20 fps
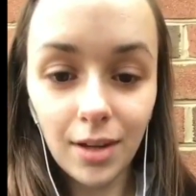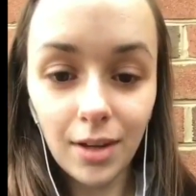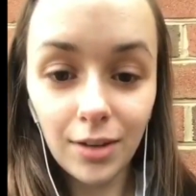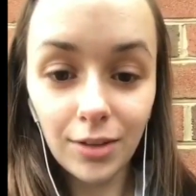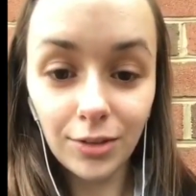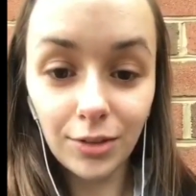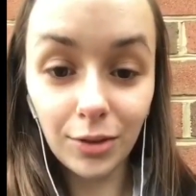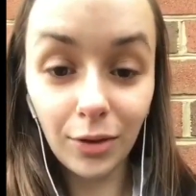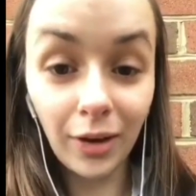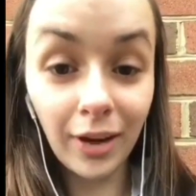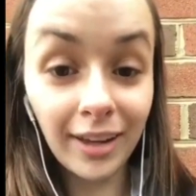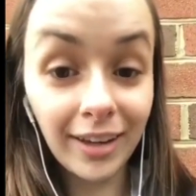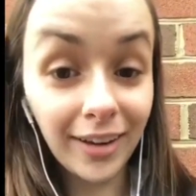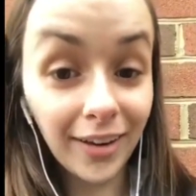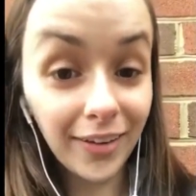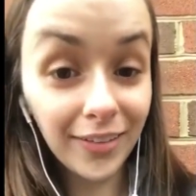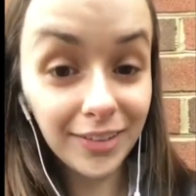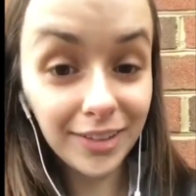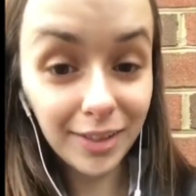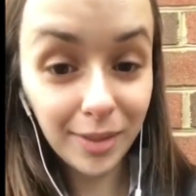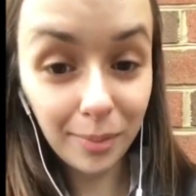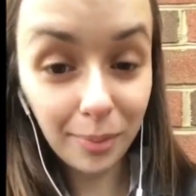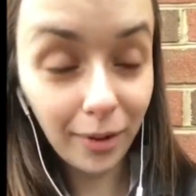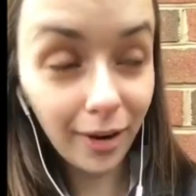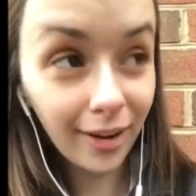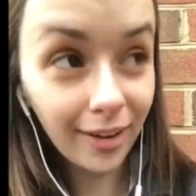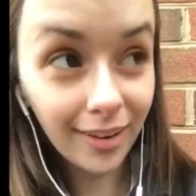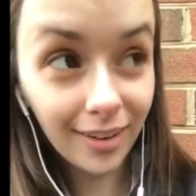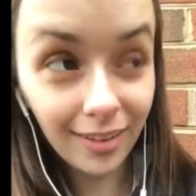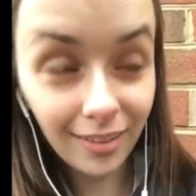So I go to the
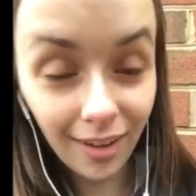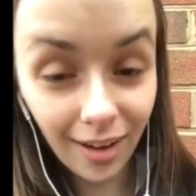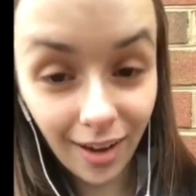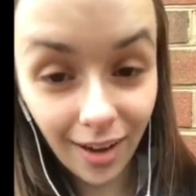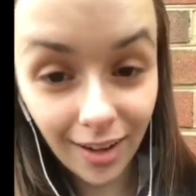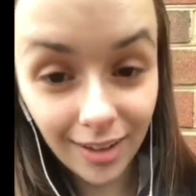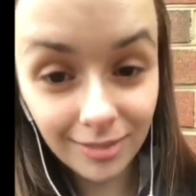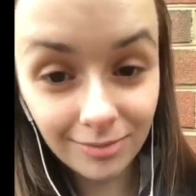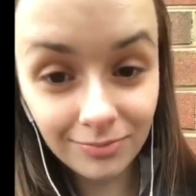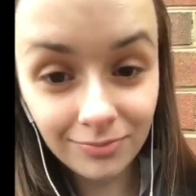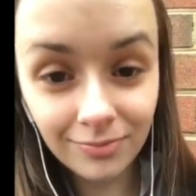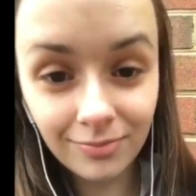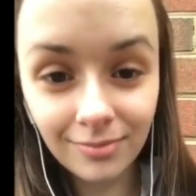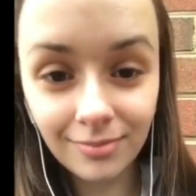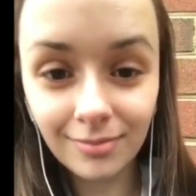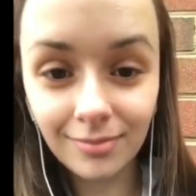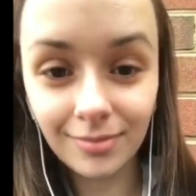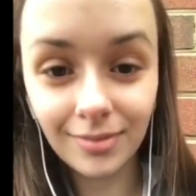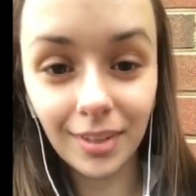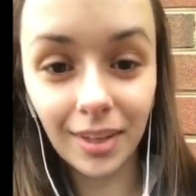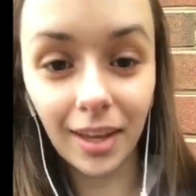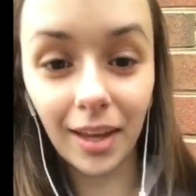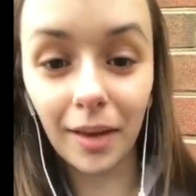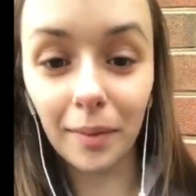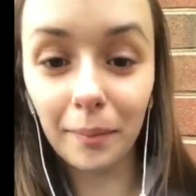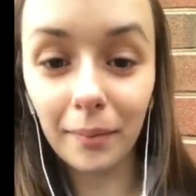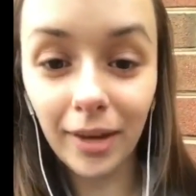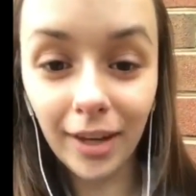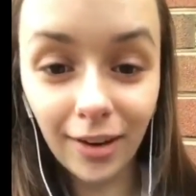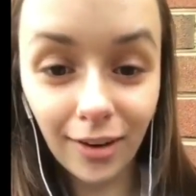parking lot, get in
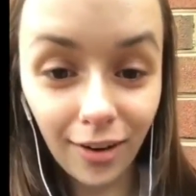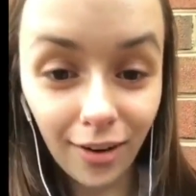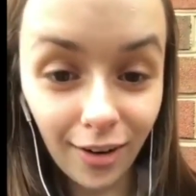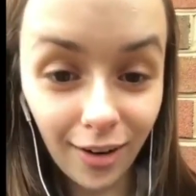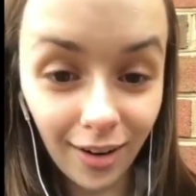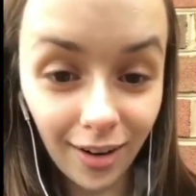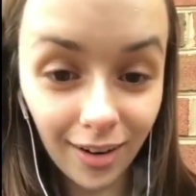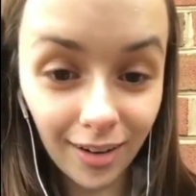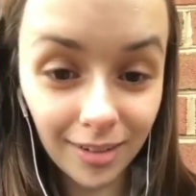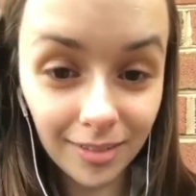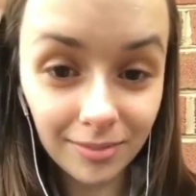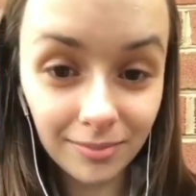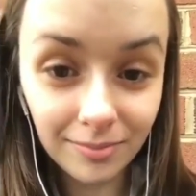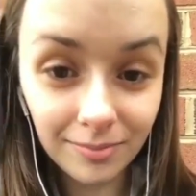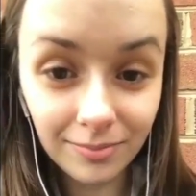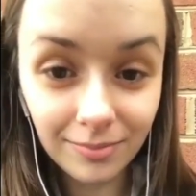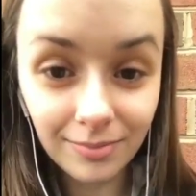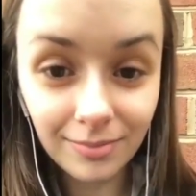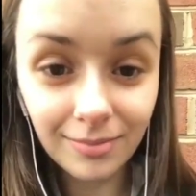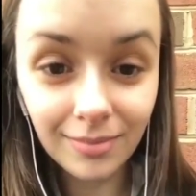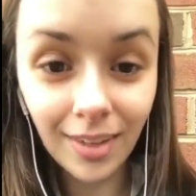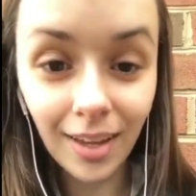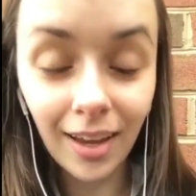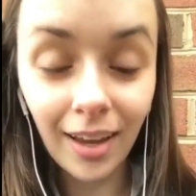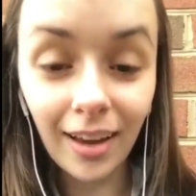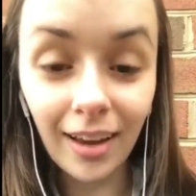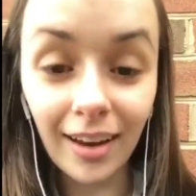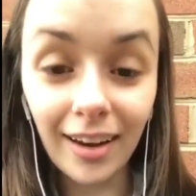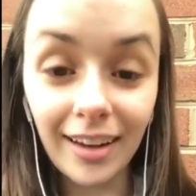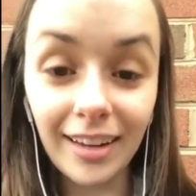my car,
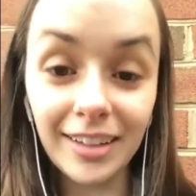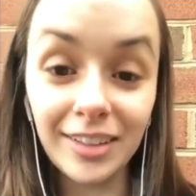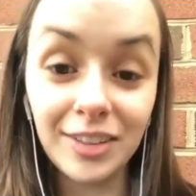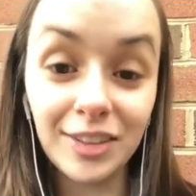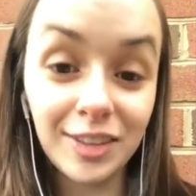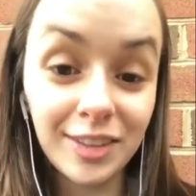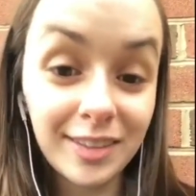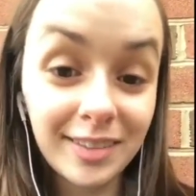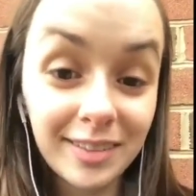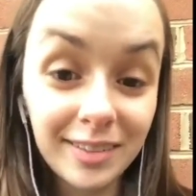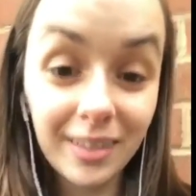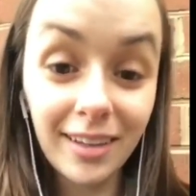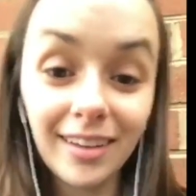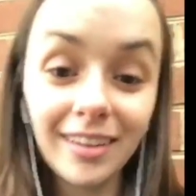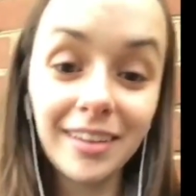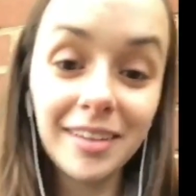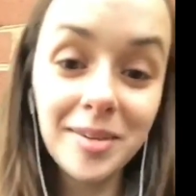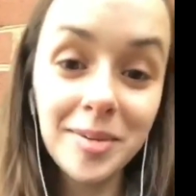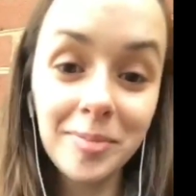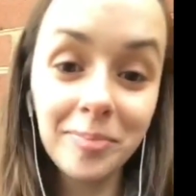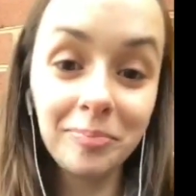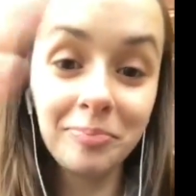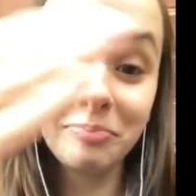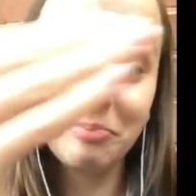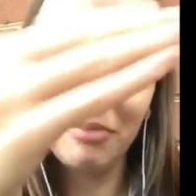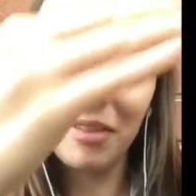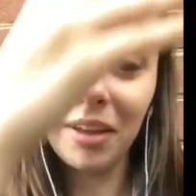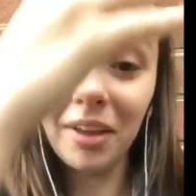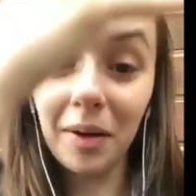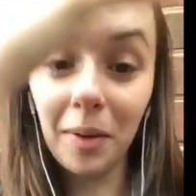and I just
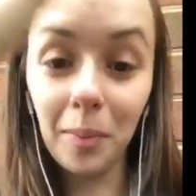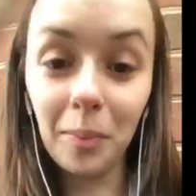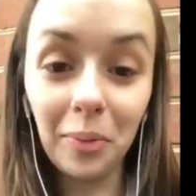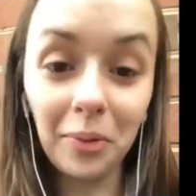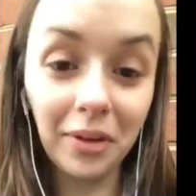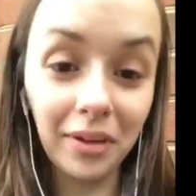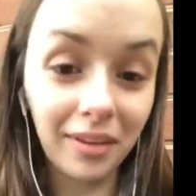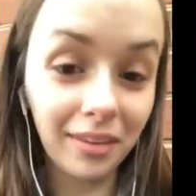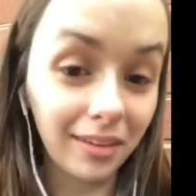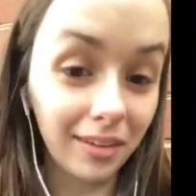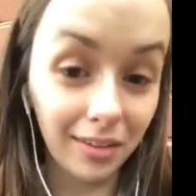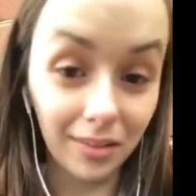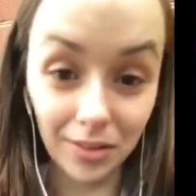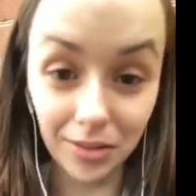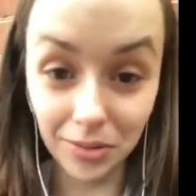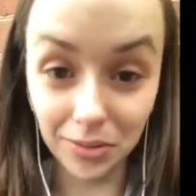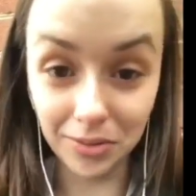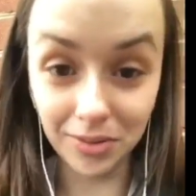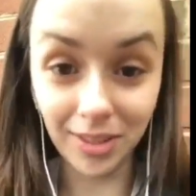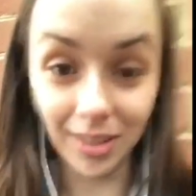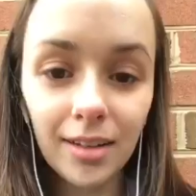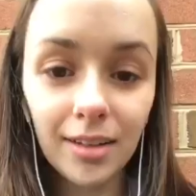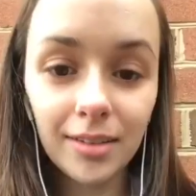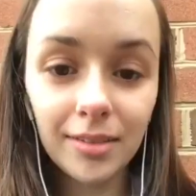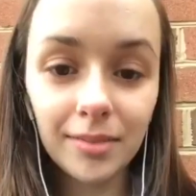completely lose it.